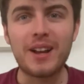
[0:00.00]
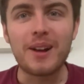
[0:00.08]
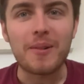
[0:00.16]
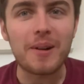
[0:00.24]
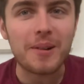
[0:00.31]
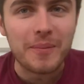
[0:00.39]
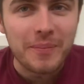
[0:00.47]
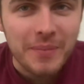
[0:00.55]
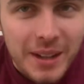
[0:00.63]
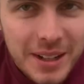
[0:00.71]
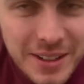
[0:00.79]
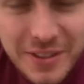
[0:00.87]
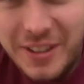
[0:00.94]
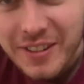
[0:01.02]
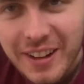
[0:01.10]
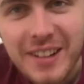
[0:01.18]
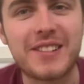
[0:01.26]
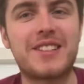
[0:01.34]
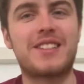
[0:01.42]
Welcome to Free
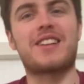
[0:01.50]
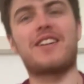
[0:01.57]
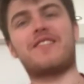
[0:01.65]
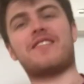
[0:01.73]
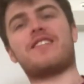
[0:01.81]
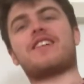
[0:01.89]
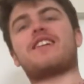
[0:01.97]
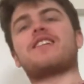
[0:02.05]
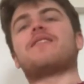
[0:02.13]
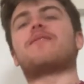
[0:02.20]
Vinyl Discovery,